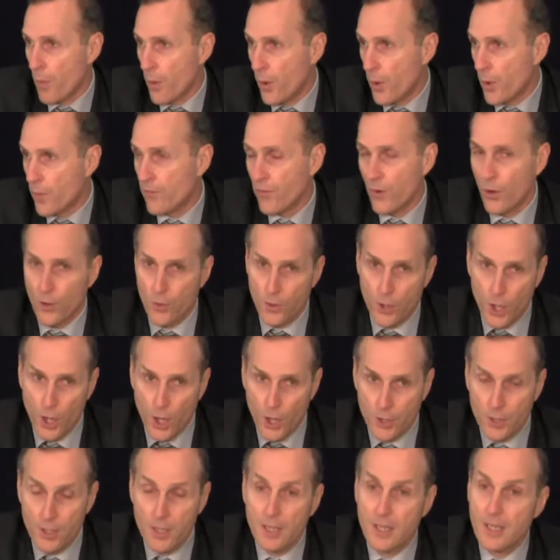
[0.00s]
both or
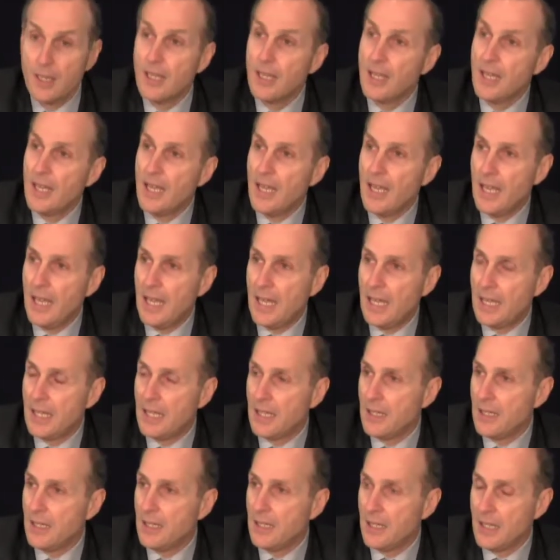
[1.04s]
none. And,
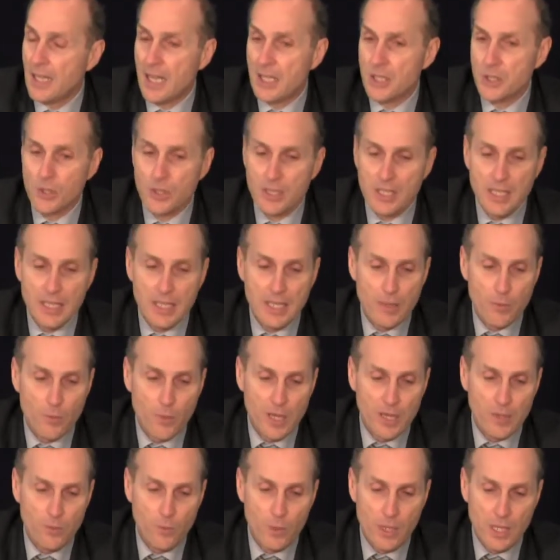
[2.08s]
and actually,
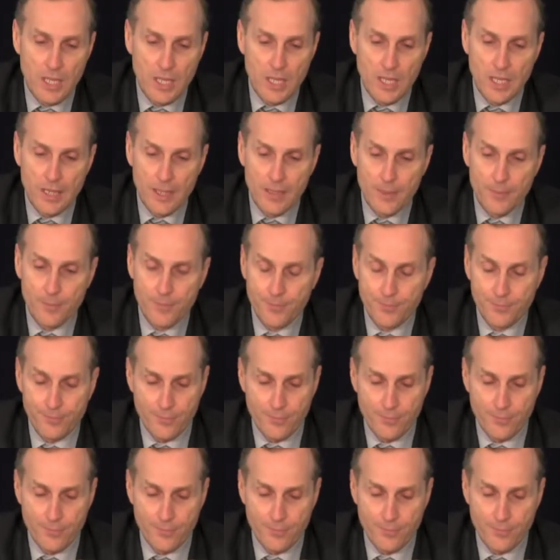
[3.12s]
when we uh,